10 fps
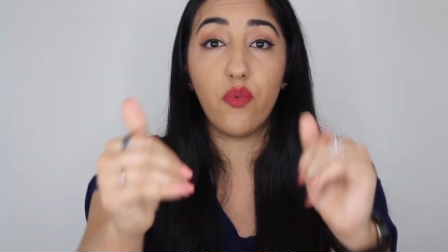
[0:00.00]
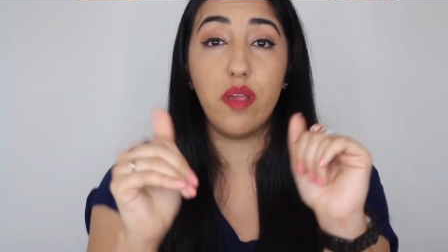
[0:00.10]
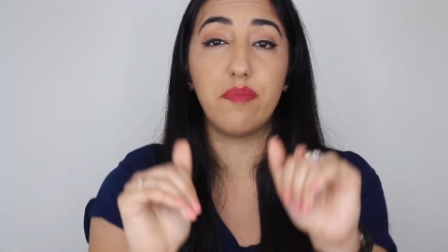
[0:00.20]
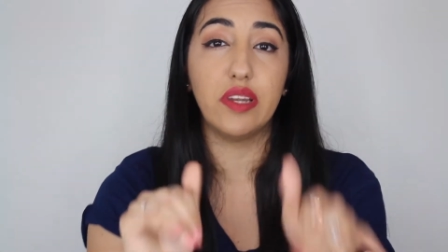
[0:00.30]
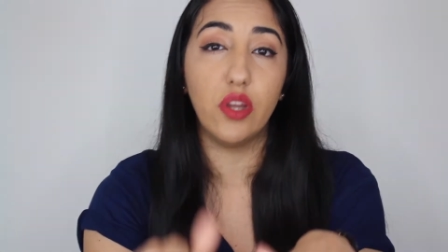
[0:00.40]

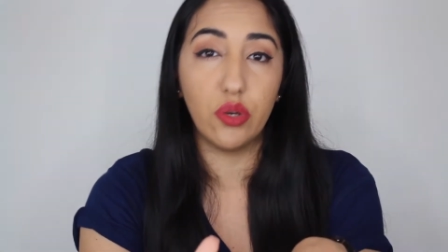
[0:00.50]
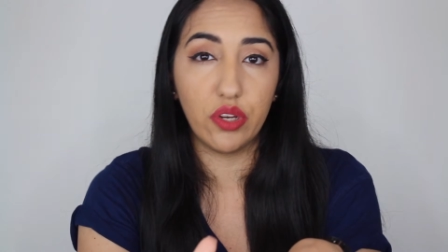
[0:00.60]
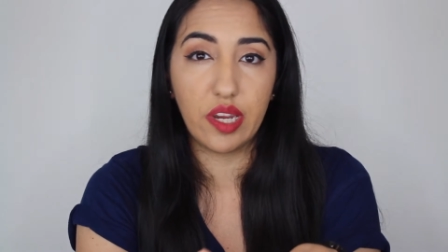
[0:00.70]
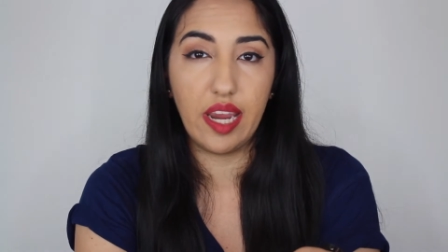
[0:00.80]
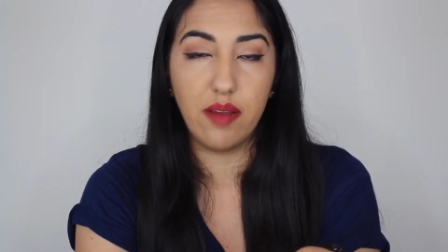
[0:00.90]
right below
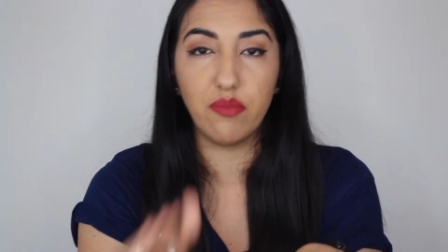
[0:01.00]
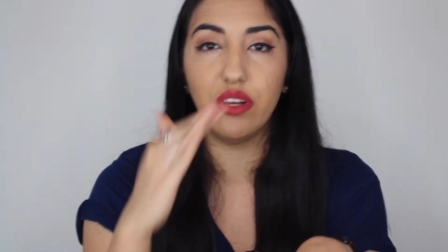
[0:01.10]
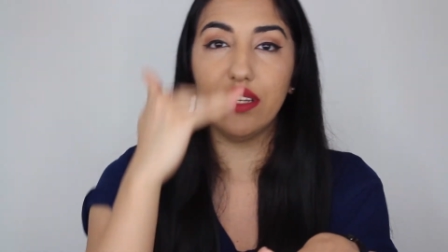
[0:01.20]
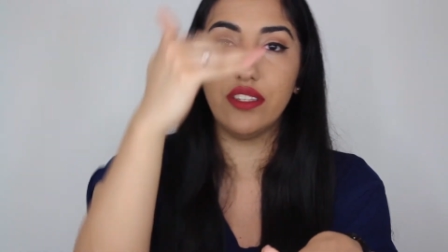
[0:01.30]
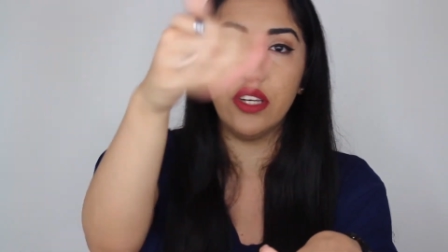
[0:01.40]
your
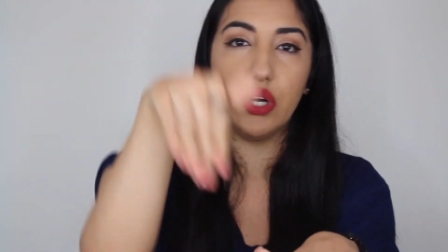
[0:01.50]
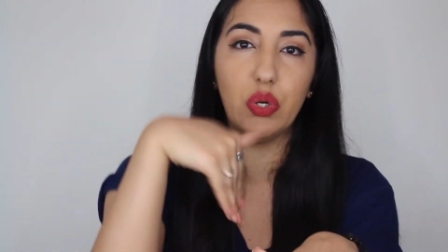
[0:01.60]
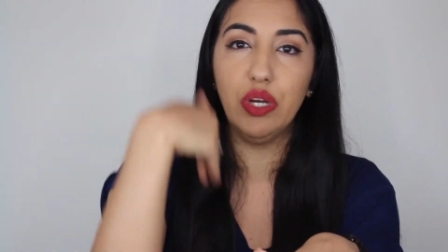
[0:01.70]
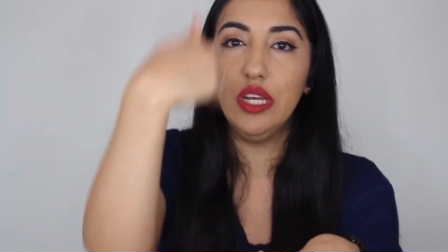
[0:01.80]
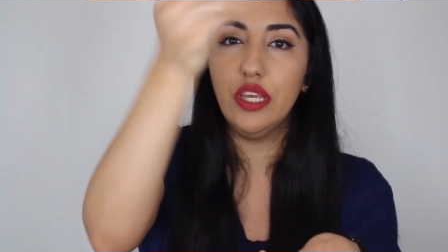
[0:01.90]
camera,
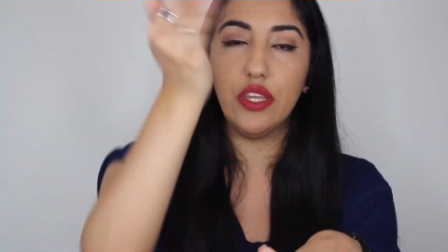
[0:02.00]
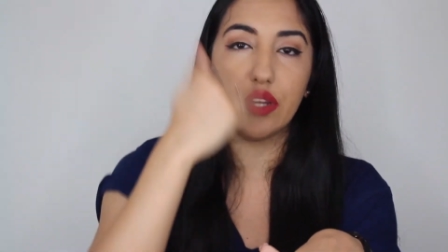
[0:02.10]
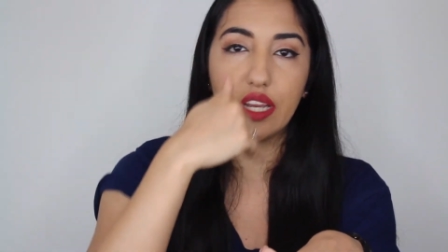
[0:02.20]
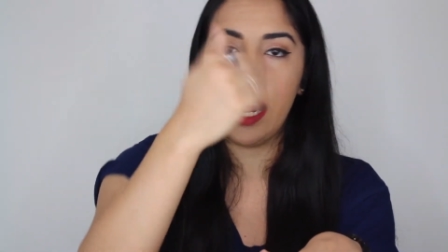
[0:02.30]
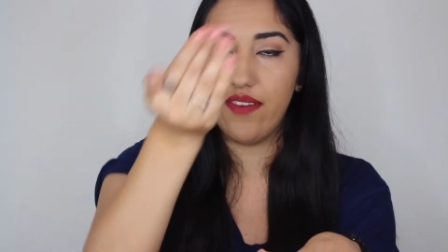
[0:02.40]
so
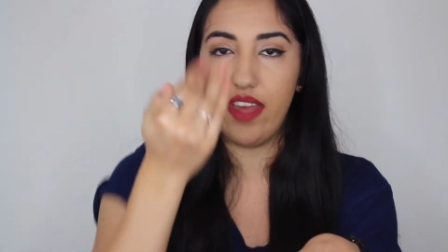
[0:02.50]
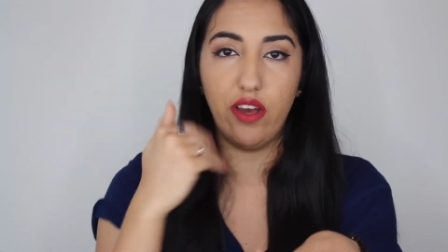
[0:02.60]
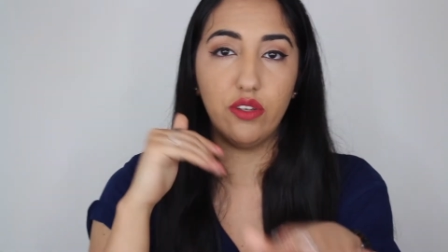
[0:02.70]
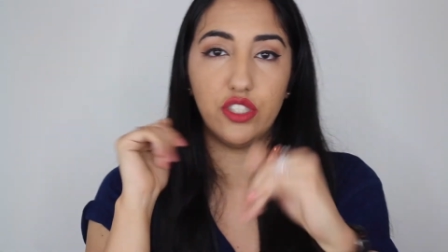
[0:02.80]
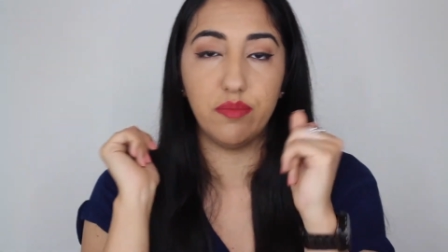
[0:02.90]
you can have that
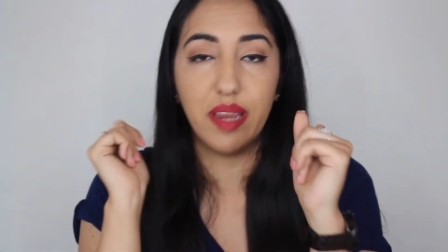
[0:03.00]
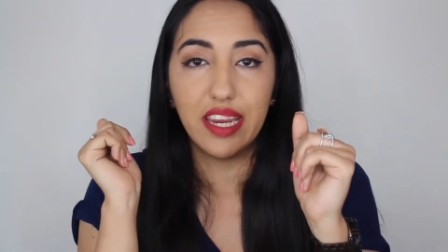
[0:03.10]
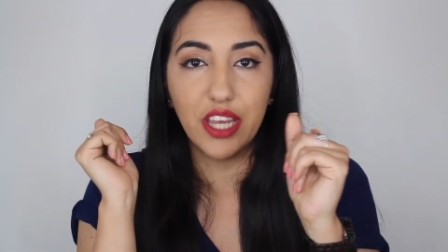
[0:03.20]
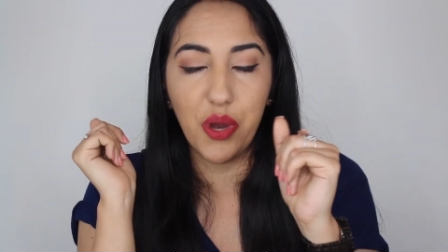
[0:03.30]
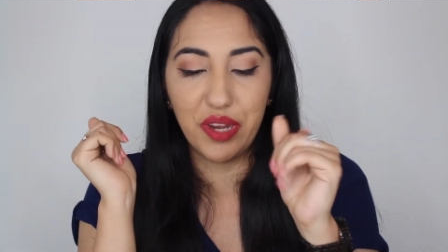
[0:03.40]
whole
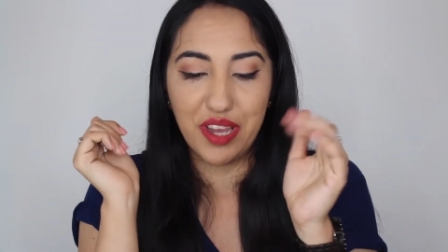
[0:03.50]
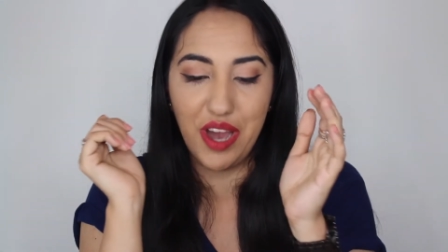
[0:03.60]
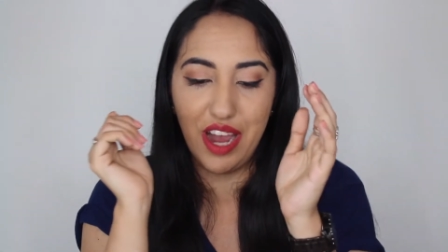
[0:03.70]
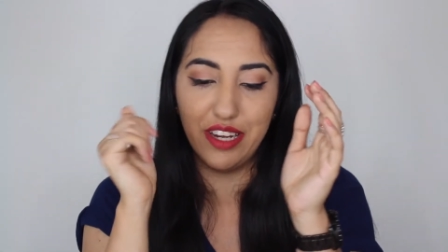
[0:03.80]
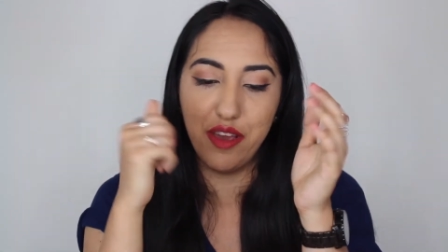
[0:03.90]
shebang going
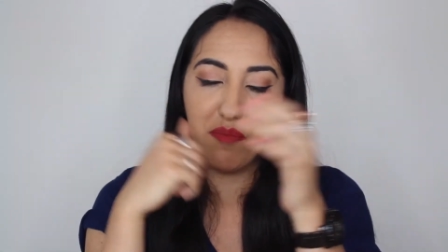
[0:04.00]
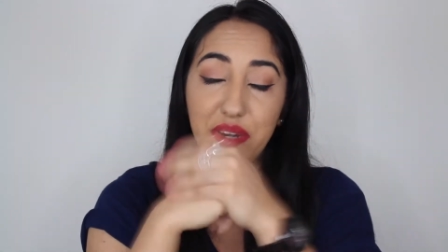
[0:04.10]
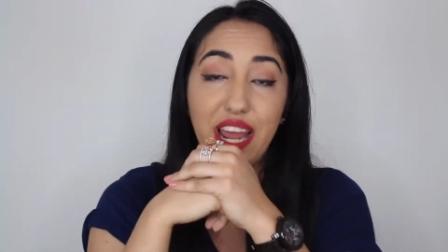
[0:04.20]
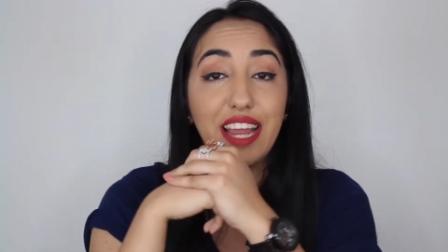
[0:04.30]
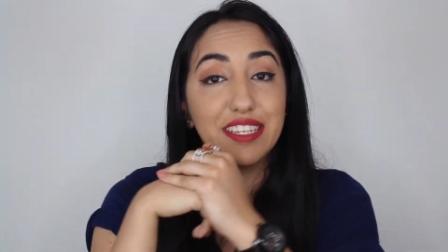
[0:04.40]
on,
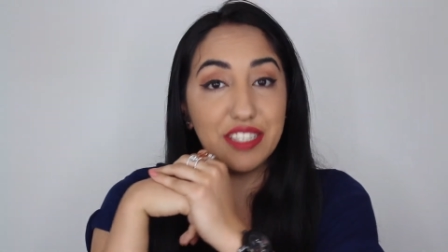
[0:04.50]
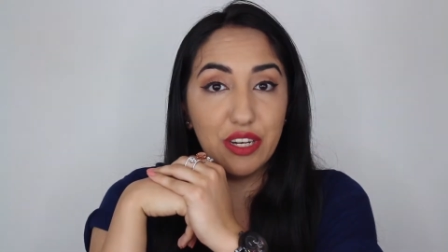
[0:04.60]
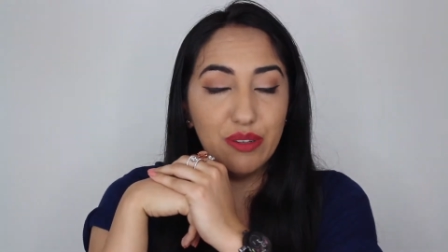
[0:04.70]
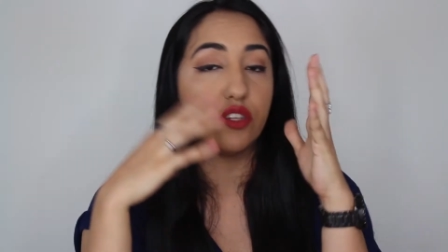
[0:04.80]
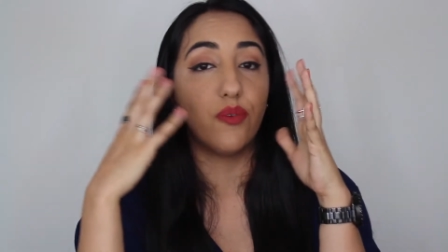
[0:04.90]
but I don't.